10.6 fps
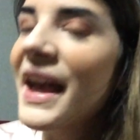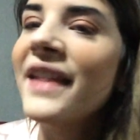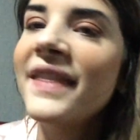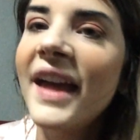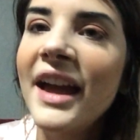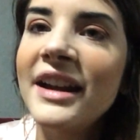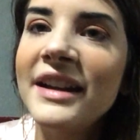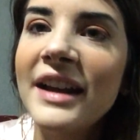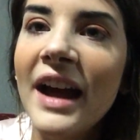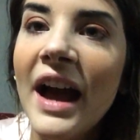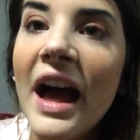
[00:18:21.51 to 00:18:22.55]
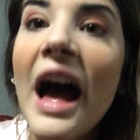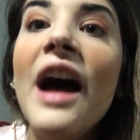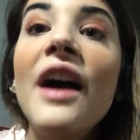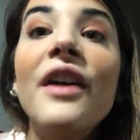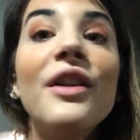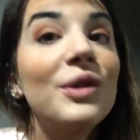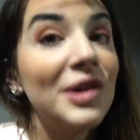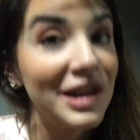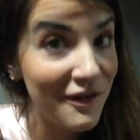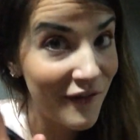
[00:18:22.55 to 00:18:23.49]
And then the
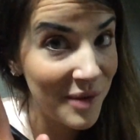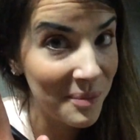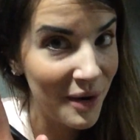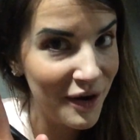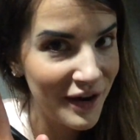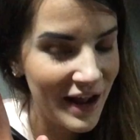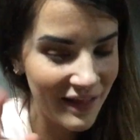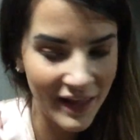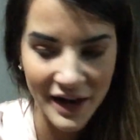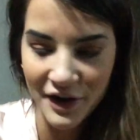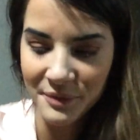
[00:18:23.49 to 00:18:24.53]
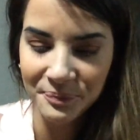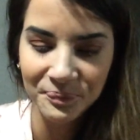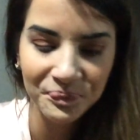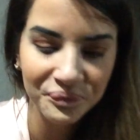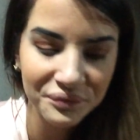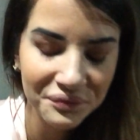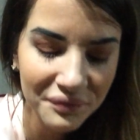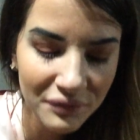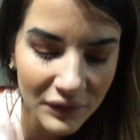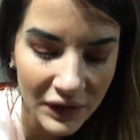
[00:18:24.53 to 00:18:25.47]
really fun part, eyeliner.
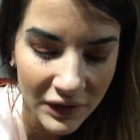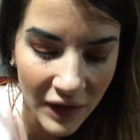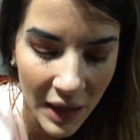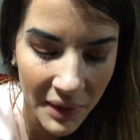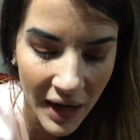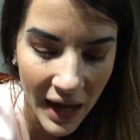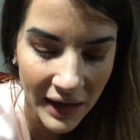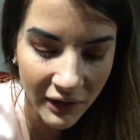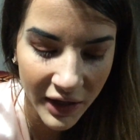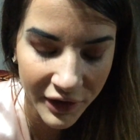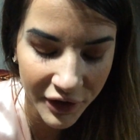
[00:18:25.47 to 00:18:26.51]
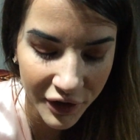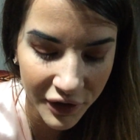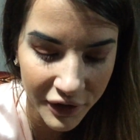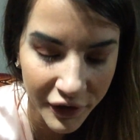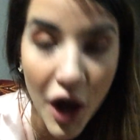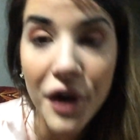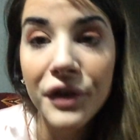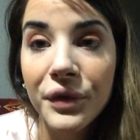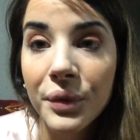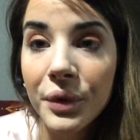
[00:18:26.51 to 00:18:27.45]
I'm an eyeliner
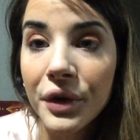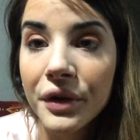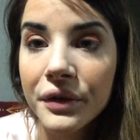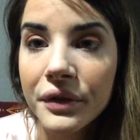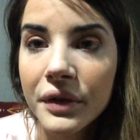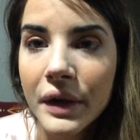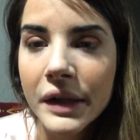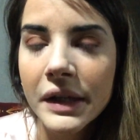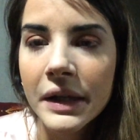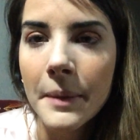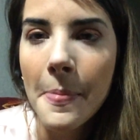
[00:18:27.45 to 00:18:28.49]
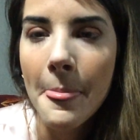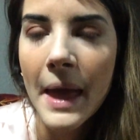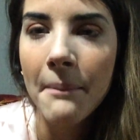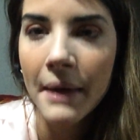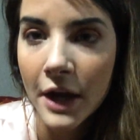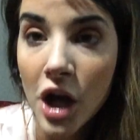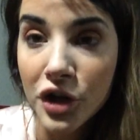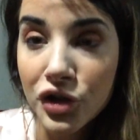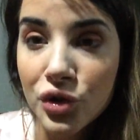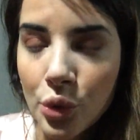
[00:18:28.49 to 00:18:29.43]
connoisseur. And by
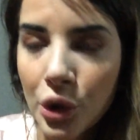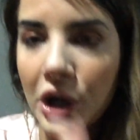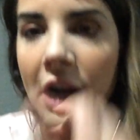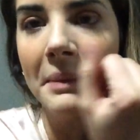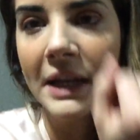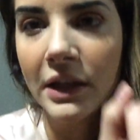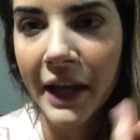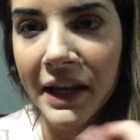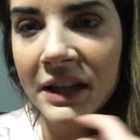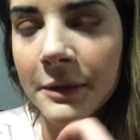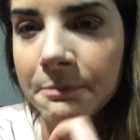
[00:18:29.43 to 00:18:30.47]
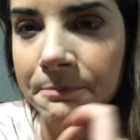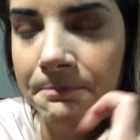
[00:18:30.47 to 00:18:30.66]
connoisseur, I mean like